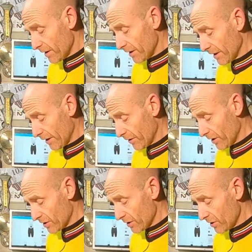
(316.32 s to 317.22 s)
you know,
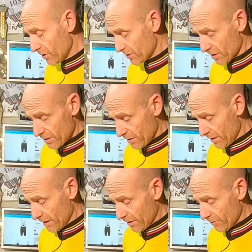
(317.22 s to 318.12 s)
a good,
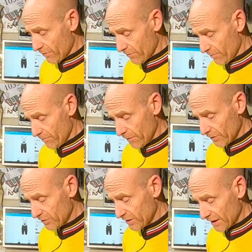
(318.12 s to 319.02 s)
you know,
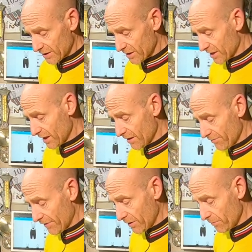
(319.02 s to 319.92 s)
multi-density
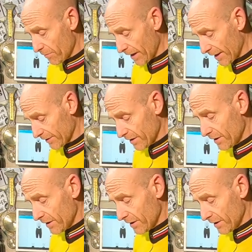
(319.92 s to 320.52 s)
foam pad.